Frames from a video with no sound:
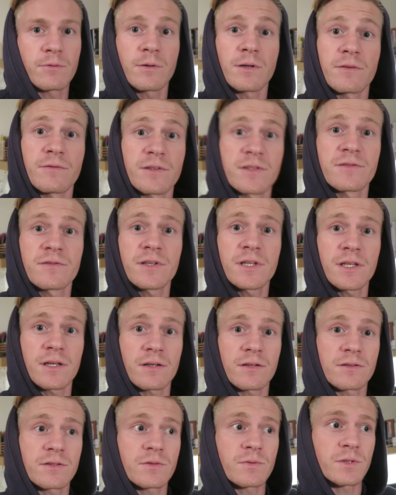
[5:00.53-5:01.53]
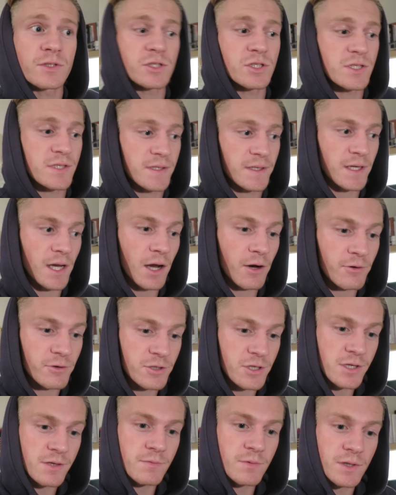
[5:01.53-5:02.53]
of one of his videos, which is
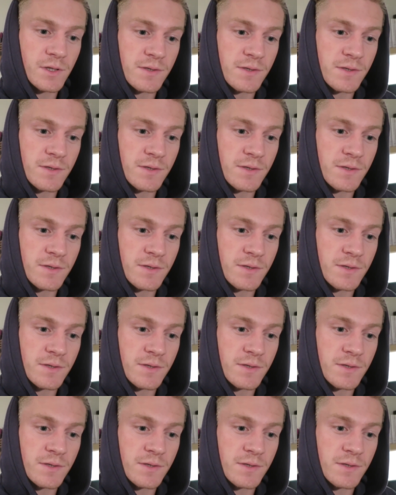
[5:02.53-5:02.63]
encouraging